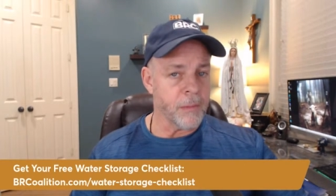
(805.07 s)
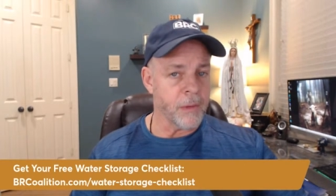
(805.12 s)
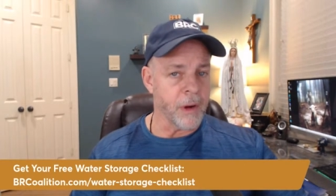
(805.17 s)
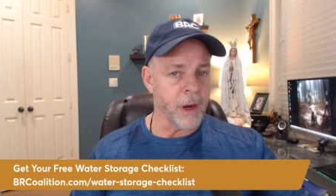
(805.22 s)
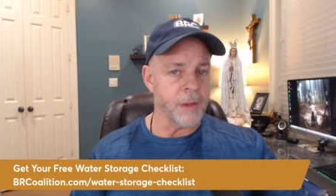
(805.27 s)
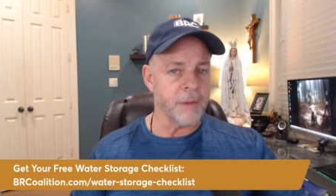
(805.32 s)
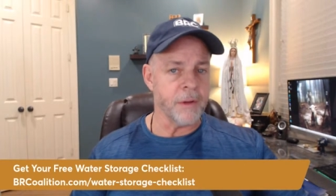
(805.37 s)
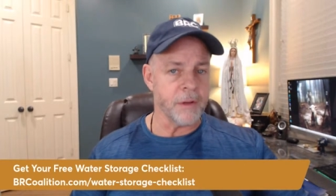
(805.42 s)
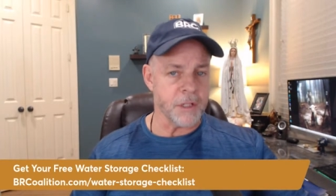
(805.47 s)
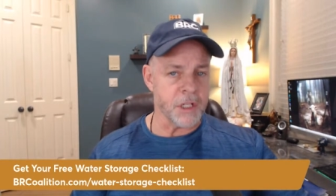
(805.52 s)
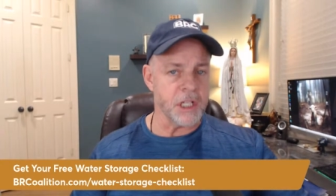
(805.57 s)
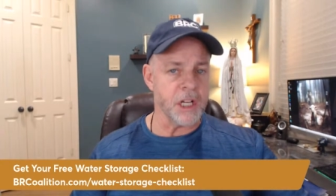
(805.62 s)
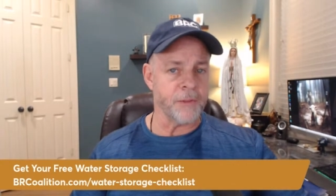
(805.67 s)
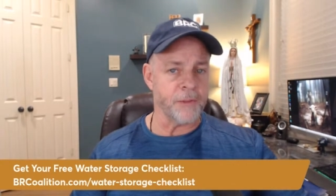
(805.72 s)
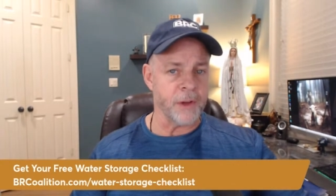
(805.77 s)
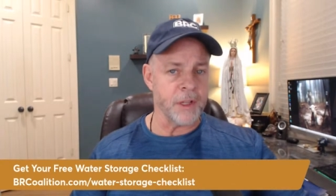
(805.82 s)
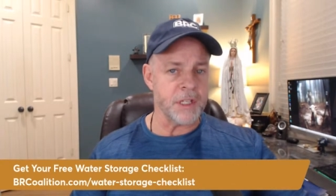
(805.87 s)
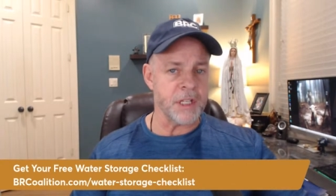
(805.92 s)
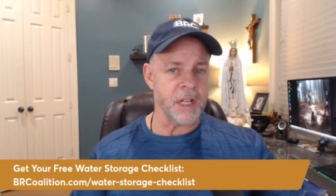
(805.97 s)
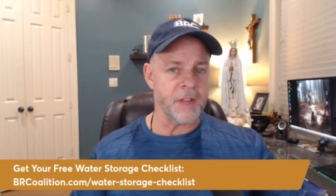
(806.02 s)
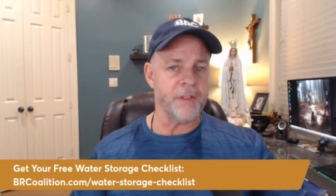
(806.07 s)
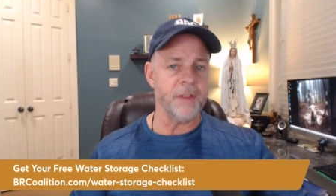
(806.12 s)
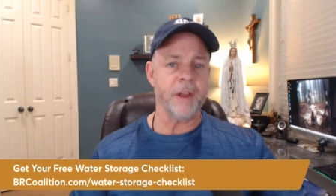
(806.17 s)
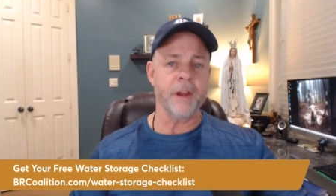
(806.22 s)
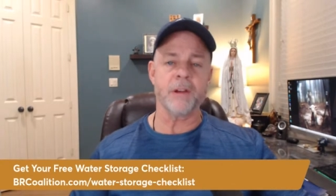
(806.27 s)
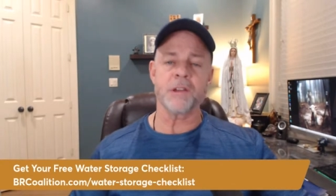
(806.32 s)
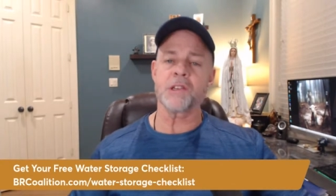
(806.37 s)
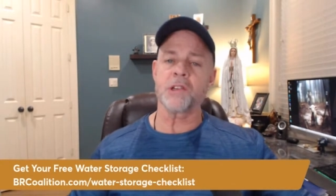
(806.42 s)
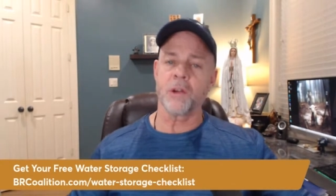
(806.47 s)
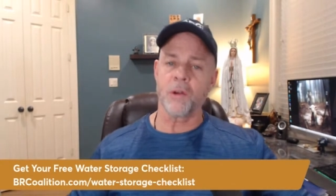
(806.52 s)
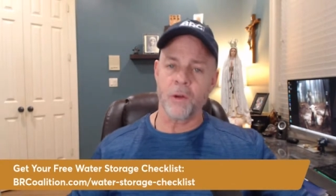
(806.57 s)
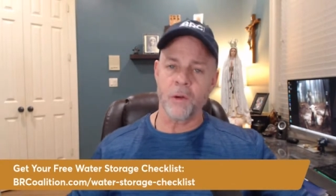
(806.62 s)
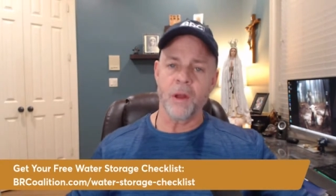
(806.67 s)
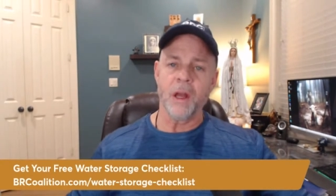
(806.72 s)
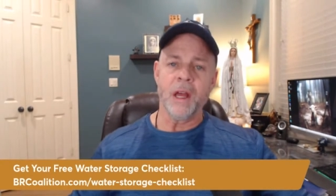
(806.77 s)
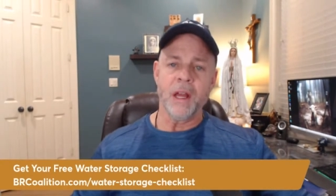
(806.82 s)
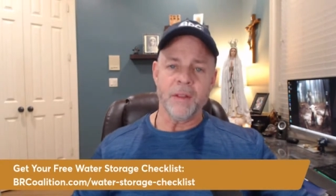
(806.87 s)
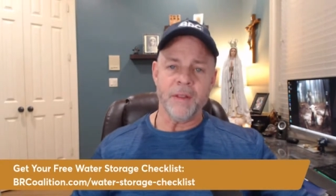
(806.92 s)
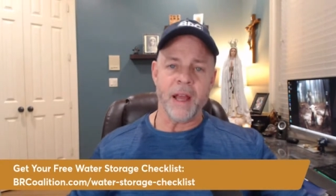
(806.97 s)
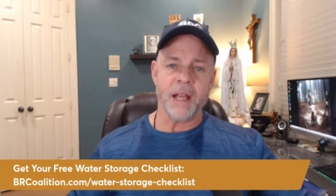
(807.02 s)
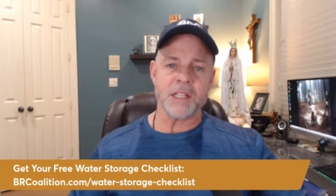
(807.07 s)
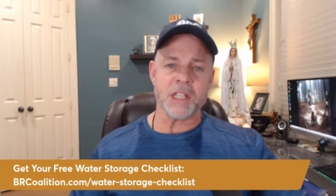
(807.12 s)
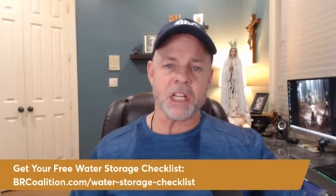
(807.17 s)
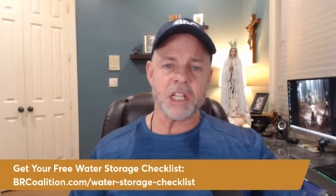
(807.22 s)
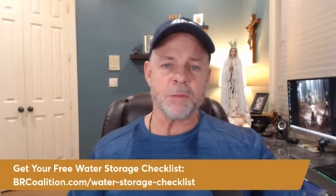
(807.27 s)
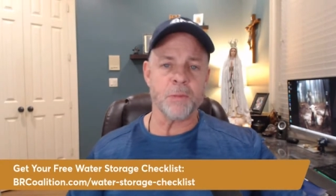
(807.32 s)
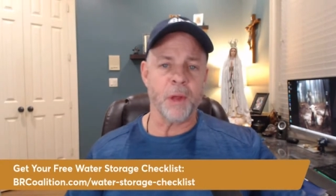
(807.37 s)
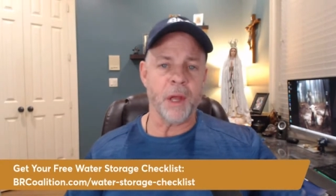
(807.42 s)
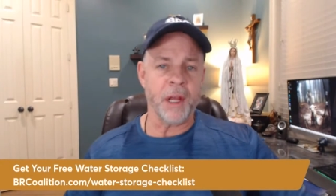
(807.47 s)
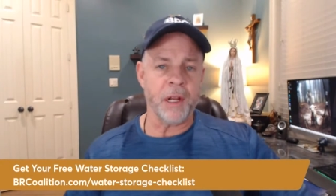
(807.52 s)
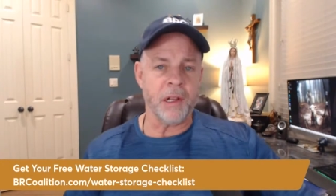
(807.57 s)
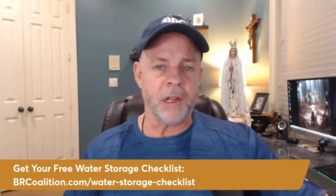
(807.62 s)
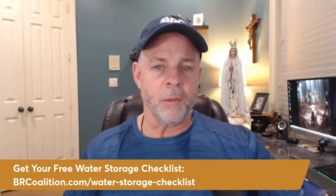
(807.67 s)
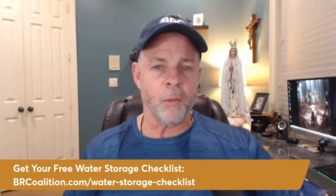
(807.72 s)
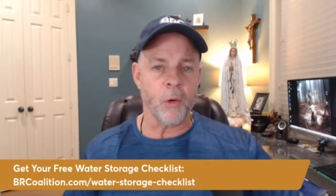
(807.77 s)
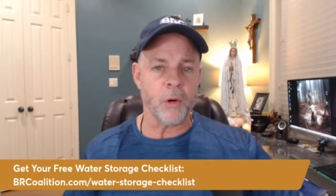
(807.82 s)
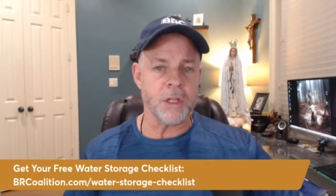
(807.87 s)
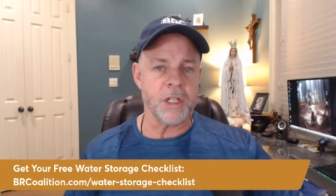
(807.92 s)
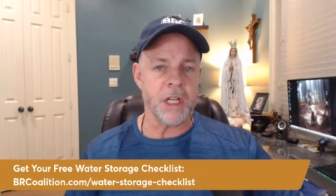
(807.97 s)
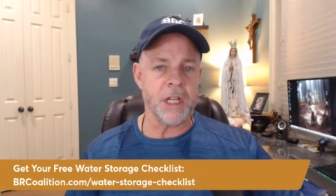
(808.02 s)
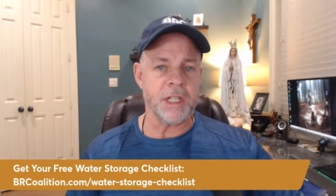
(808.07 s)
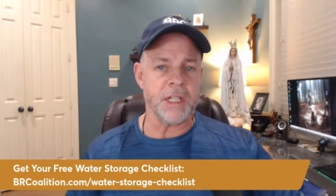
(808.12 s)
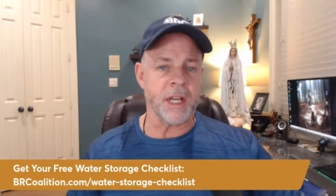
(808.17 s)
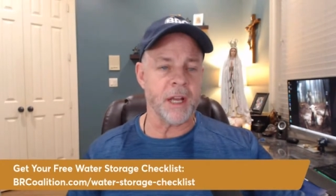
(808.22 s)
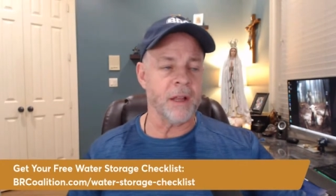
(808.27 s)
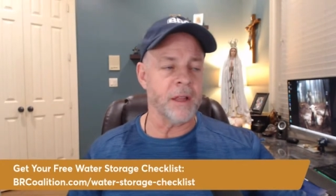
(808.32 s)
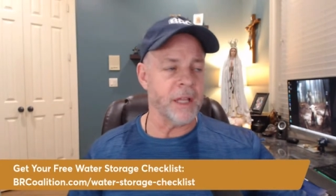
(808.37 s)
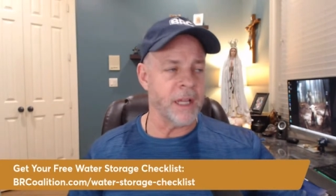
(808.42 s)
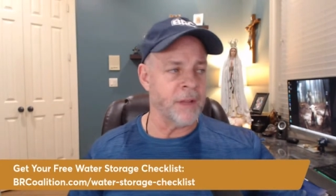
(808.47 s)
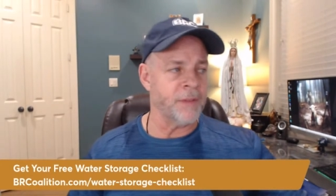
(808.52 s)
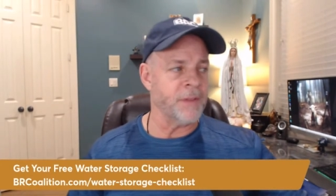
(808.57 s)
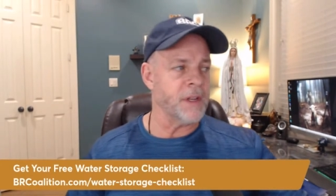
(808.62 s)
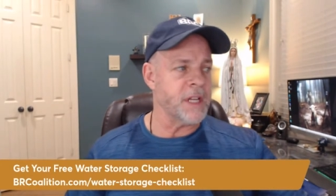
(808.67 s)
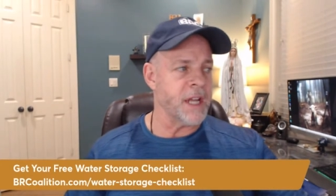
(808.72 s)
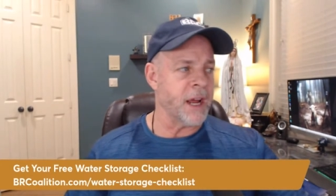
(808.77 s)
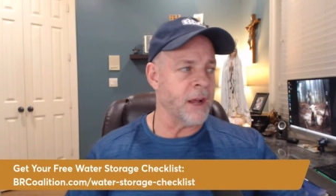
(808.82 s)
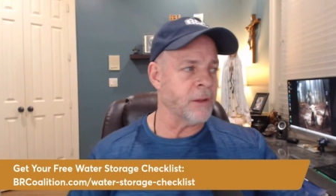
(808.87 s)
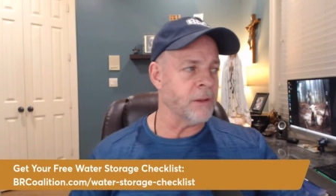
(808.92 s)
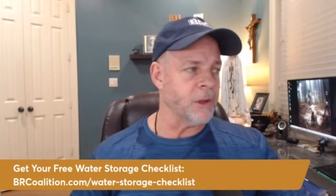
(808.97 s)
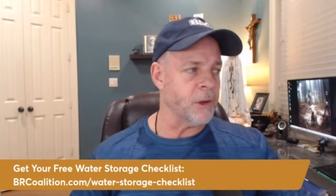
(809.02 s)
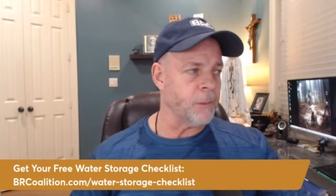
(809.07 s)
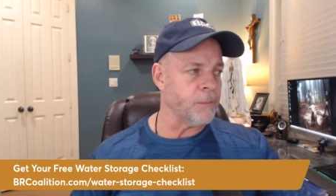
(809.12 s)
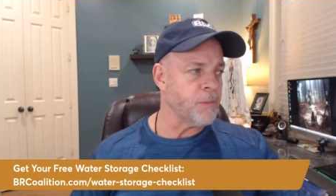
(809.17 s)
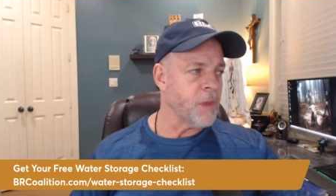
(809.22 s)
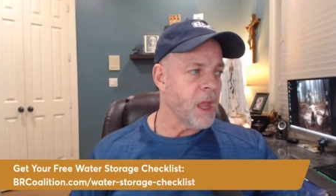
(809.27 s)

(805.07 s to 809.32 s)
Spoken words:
All right, there's a difference in there. So that's explained in a little more detail in the download.